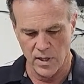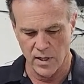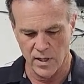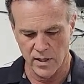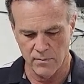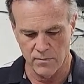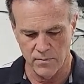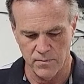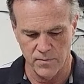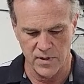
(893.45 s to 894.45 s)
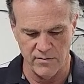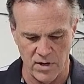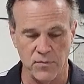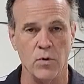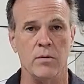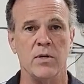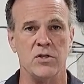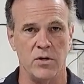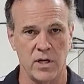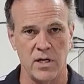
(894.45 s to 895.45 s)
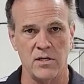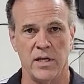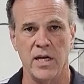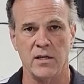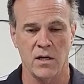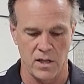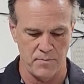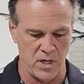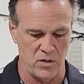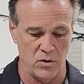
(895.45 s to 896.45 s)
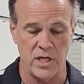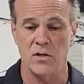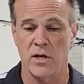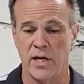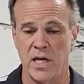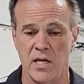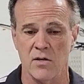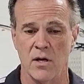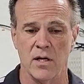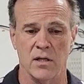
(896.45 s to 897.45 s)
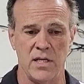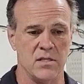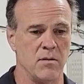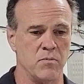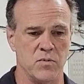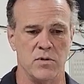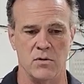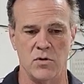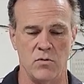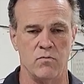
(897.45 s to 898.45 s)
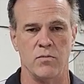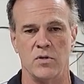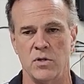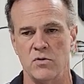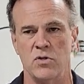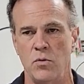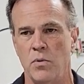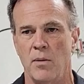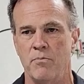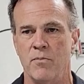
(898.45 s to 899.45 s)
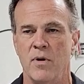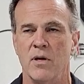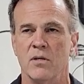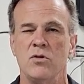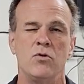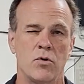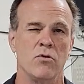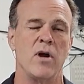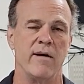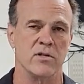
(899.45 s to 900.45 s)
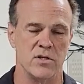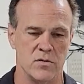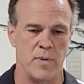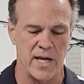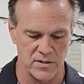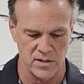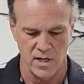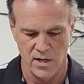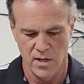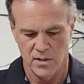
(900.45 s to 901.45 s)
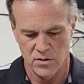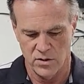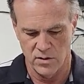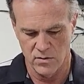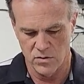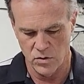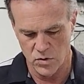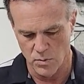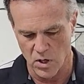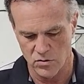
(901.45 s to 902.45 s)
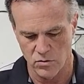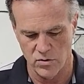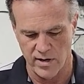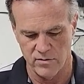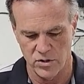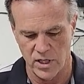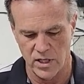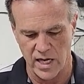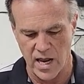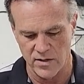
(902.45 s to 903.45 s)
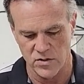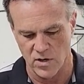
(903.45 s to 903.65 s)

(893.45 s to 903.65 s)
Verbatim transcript: uh, give enough room that you can easily get the clip in. You'll need, again, at least a, two, a, two, a, two screwdrivers is best to two small screwdrivers. You need to get it